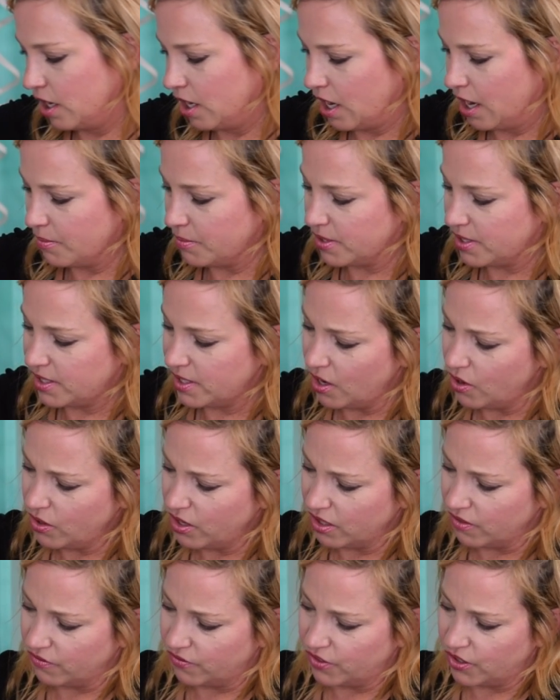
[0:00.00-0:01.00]
I'm so
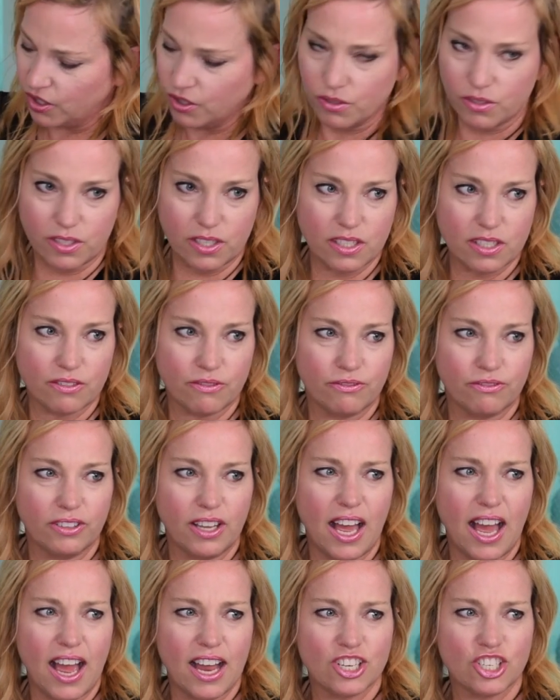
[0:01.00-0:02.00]
confused. It's a
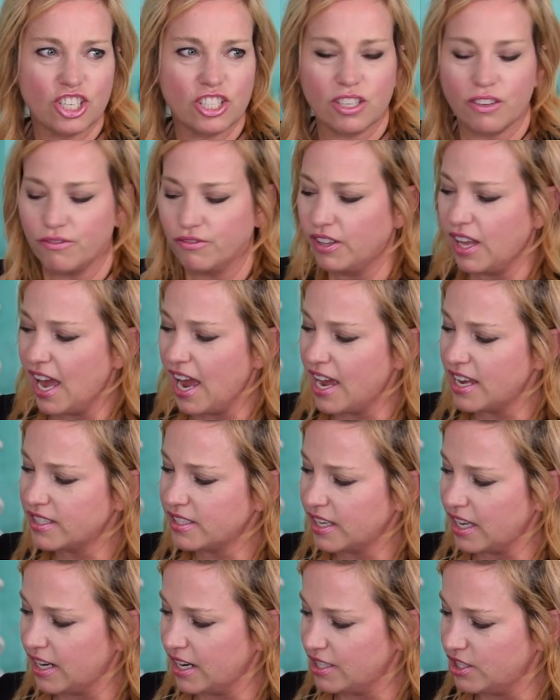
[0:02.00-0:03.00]
flash, it's a
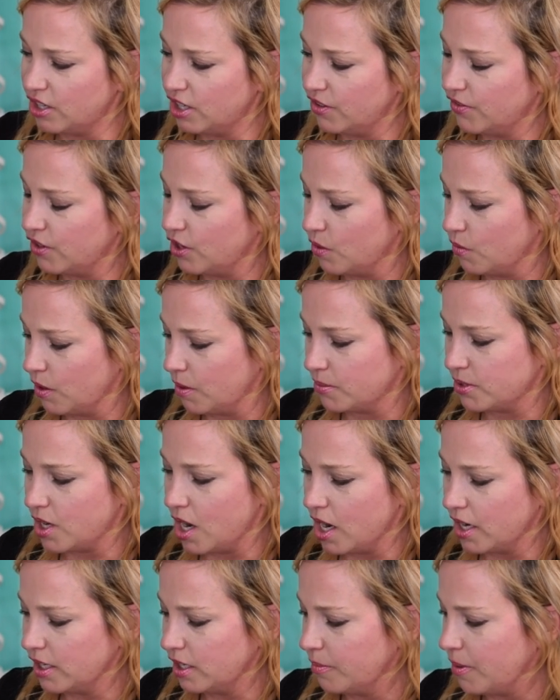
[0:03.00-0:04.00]
flask, and I don't even know what I'm
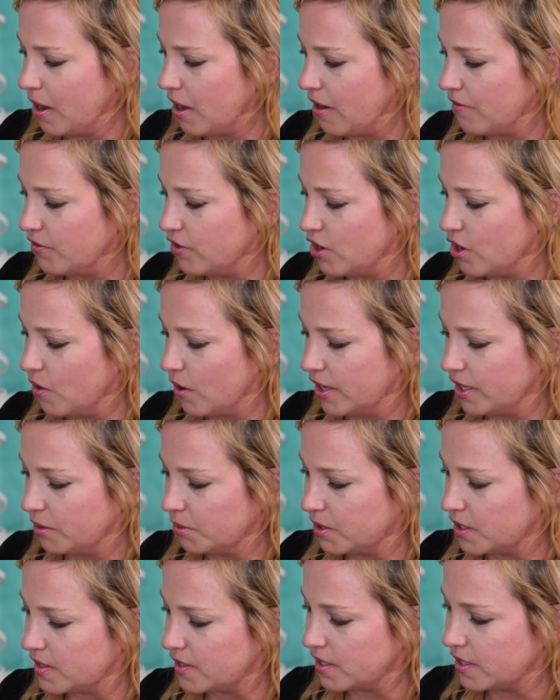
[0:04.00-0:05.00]
talking about. I have no idea
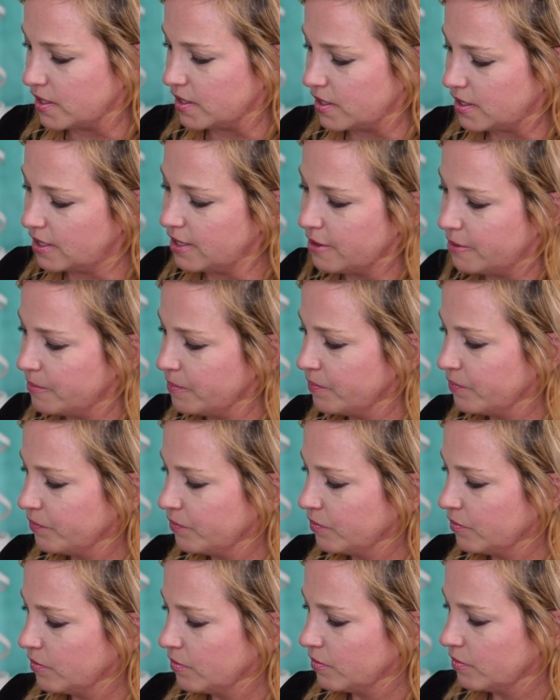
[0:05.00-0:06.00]
what this is.
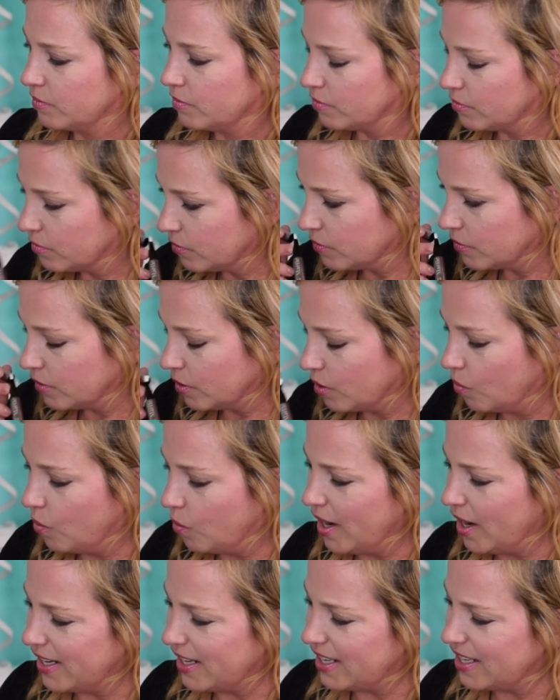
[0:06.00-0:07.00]

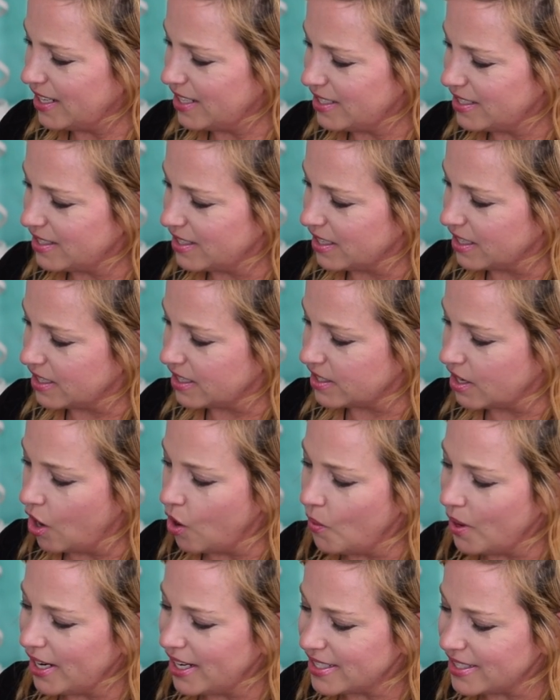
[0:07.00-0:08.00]
What is this?
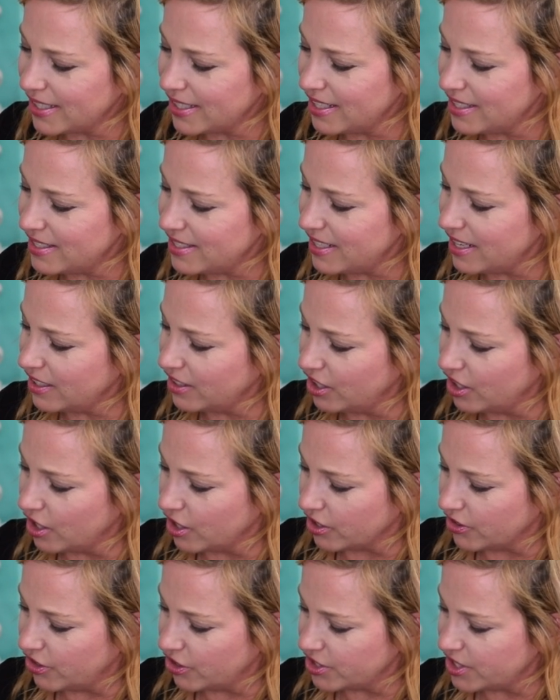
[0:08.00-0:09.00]
Oh, it is a
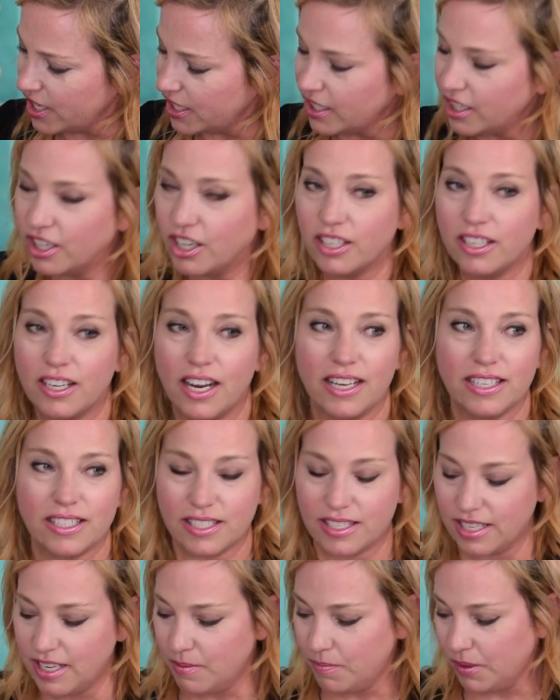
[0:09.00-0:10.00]
concealer. They're saying a good night's
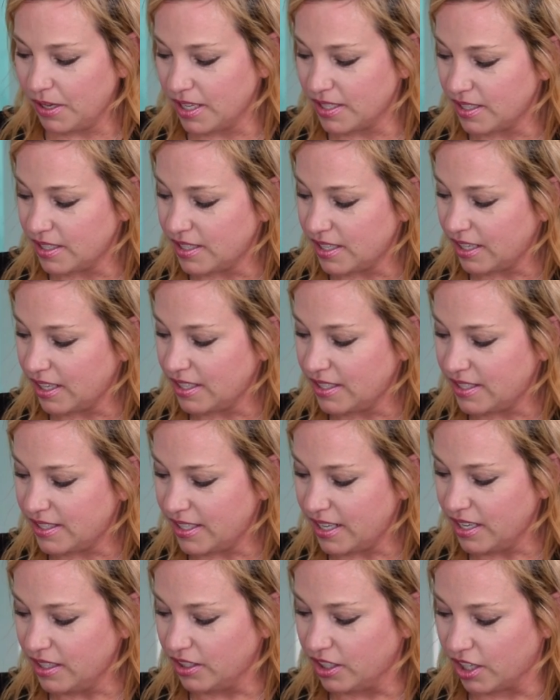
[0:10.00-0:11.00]
sleep because it's a
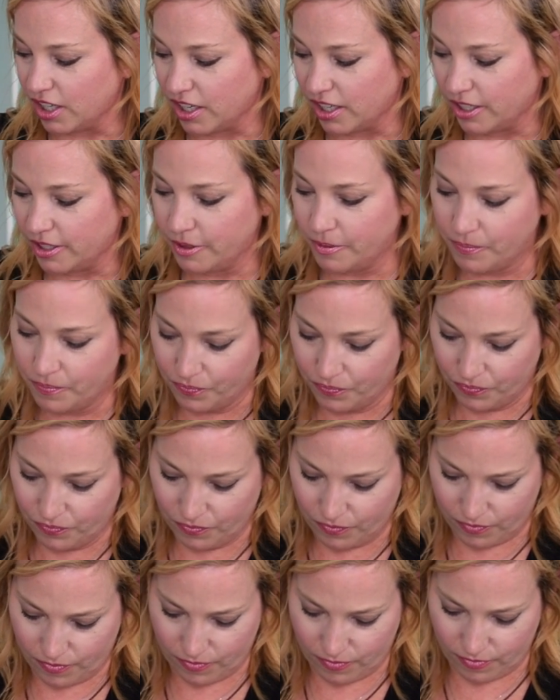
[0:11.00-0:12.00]
concealer.
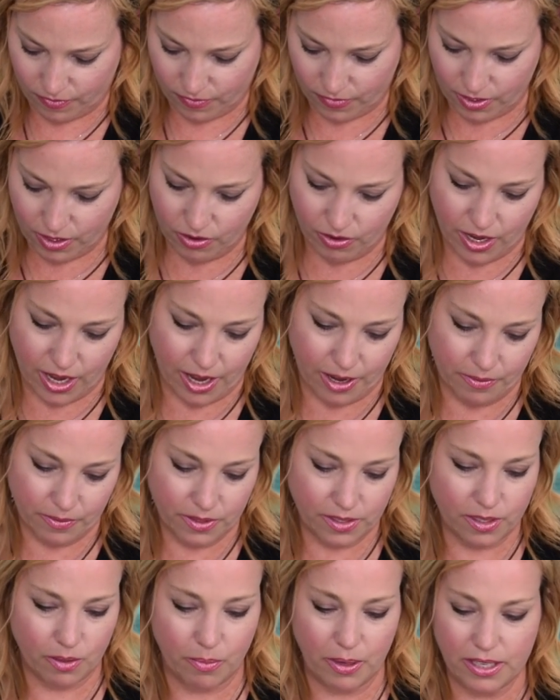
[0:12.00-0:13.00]
Okay,
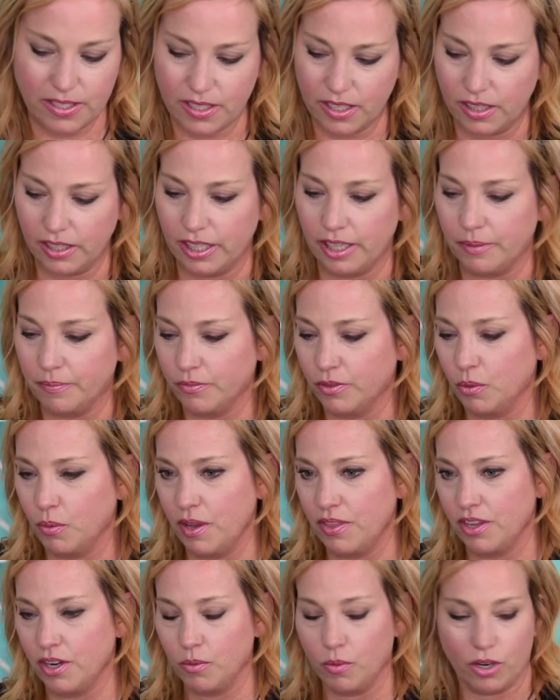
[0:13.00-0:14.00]
so basically the
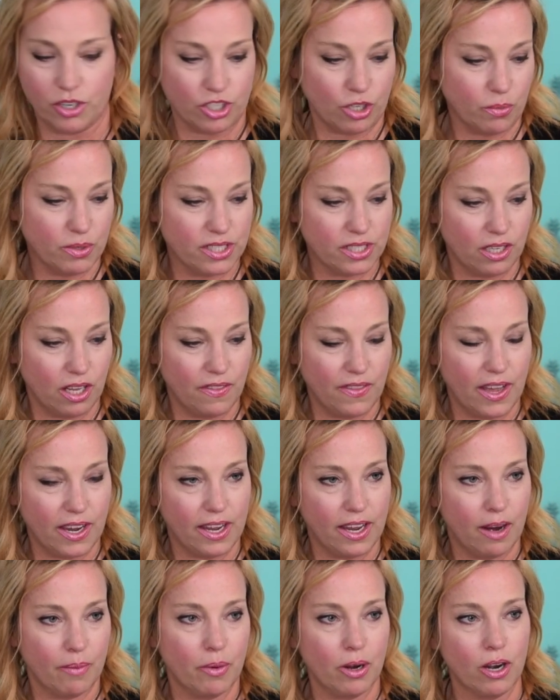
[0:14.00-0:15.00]
way that it works, are we still on that
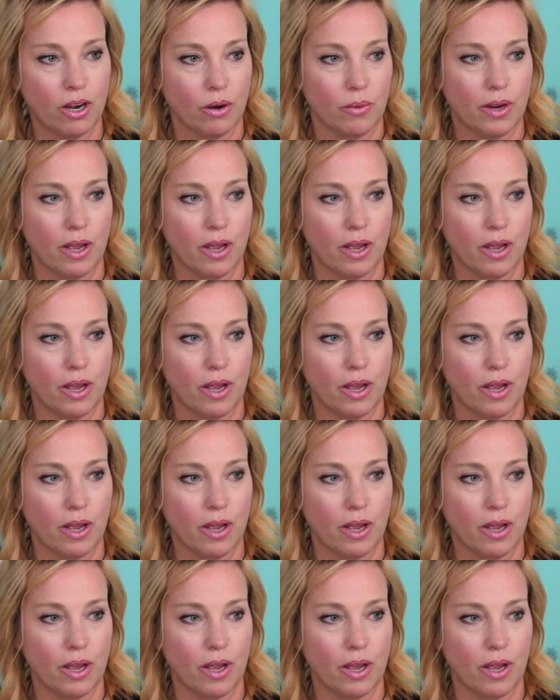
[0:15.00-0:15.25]
camera or are we